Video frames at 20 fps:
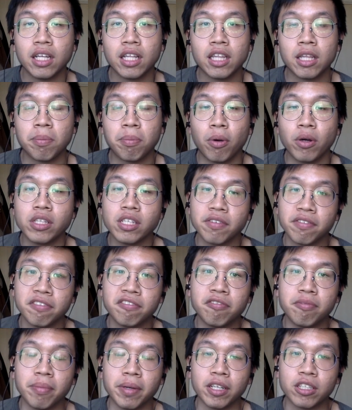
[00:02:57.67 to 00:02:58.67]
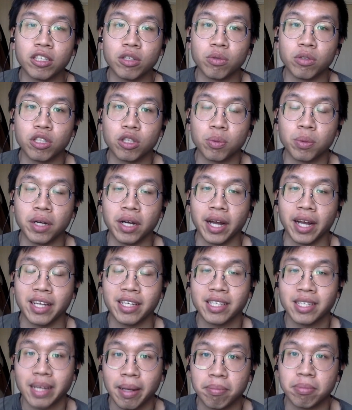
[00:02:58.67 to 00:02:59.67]
the points of information which were
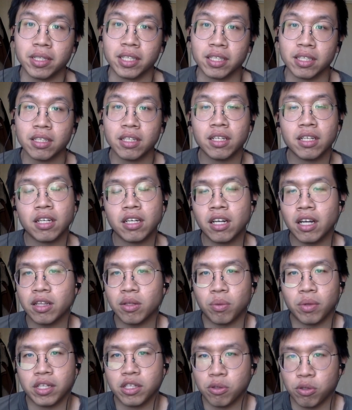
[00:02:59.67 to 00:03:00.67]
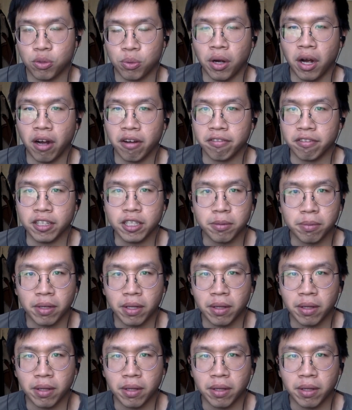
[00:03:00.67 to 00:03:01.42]
accepted. Not the ones which were offered,